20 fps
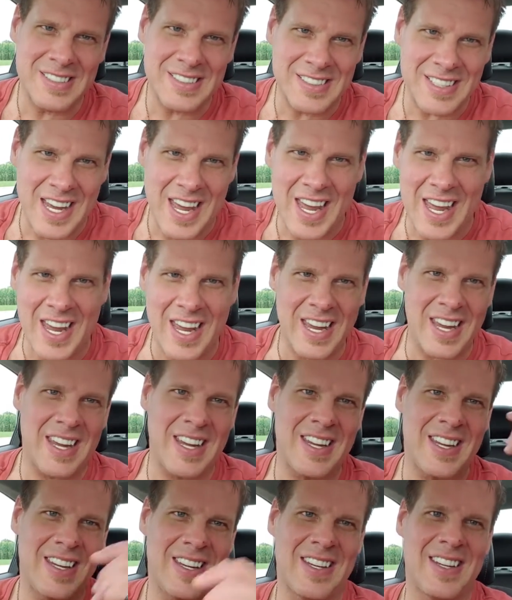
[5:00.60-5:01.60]

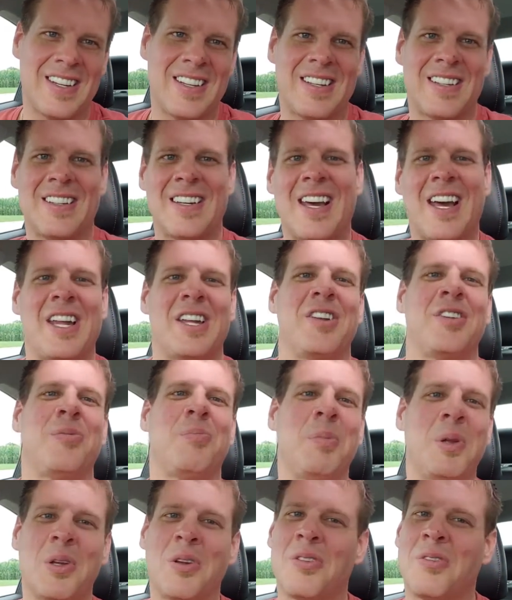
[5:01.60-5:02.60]
today on this
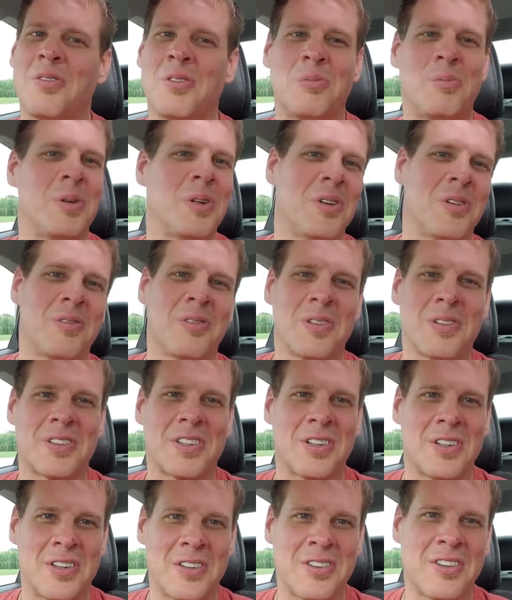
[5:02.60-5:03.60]
beautiful, beautiful
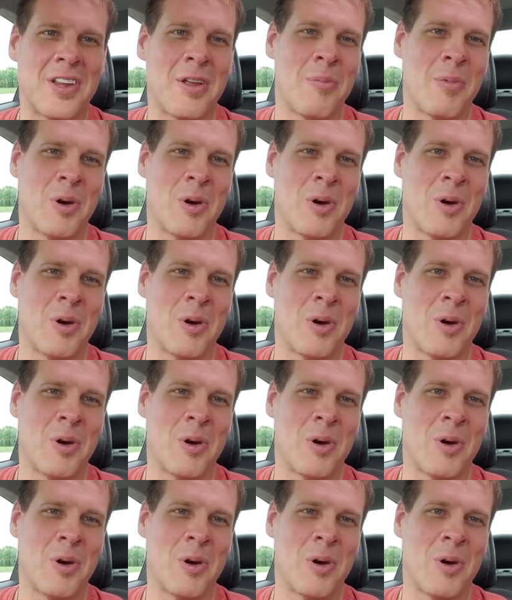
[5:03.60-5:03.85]
Thursday